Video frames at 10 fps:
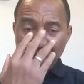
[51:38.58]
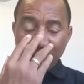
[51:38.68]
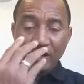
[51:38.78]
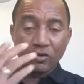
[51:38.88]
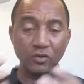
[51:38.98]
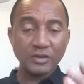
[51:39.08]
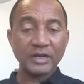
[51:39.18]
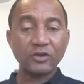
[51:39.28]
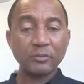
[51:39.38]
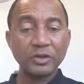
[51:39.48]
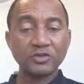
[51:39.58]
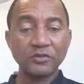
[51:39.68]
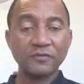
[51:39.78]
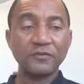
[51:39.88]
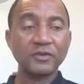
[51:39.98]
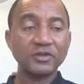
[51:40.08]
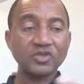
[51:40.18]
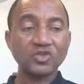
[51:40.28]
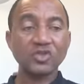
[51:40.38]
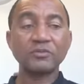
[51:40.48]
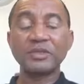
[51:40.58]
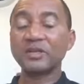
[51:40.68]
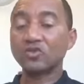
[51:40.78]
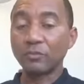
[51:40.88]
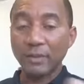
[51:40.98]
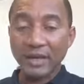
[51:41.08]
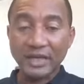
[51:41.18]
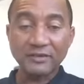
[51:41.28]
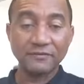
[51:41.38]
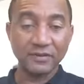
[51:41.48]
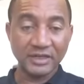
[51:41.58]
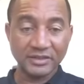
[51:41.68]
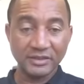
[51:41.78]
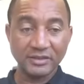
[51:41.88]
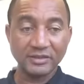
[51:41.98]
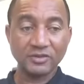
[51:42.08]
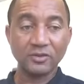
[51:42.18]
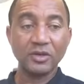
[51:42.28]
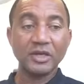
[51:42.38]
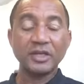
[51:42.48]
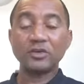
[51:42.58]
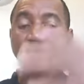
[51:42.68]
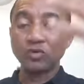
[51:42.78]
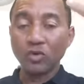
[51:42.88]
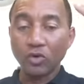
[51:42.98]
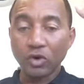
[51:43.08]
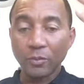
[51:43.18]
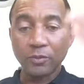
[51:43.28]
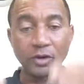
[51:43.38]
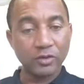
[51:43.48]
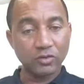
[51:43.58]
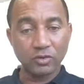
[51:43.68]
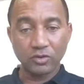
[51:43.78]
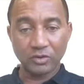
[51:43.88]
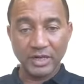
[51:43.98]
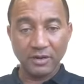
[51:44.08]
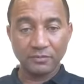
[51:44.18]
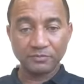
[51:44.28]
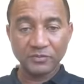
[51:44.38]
Now, note that your pension fund is subject to market volatility, so it could go up or it could go down.